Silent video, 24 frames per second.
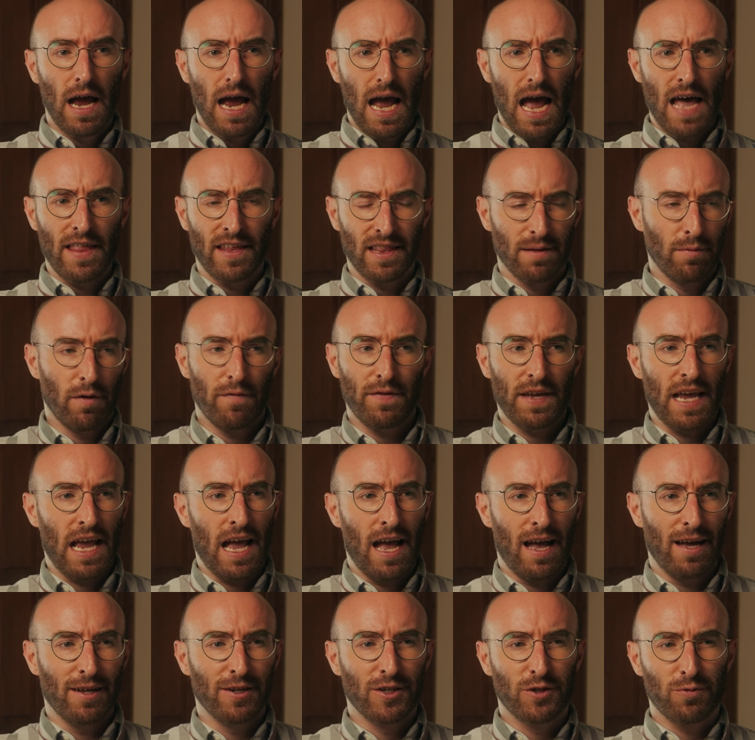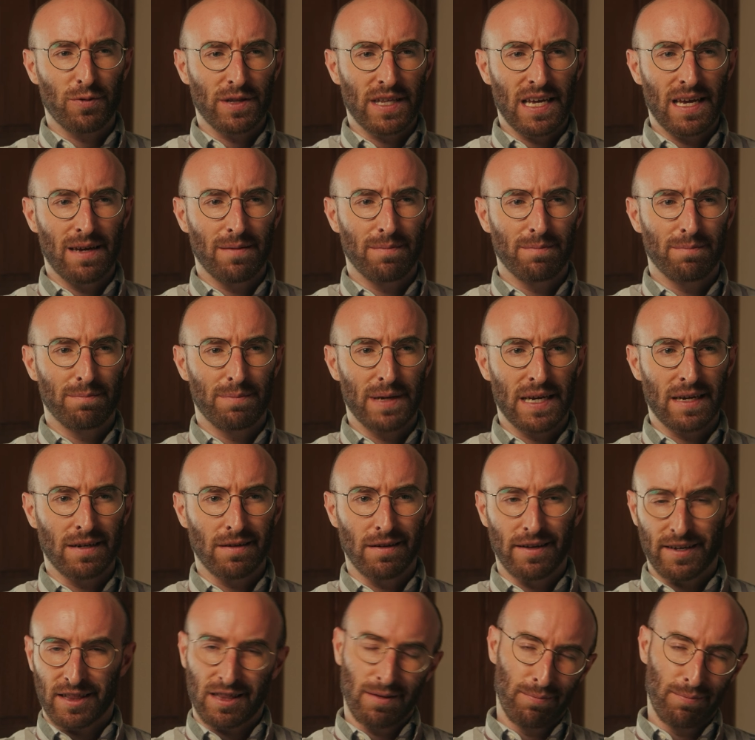And then the movie ends with him being like,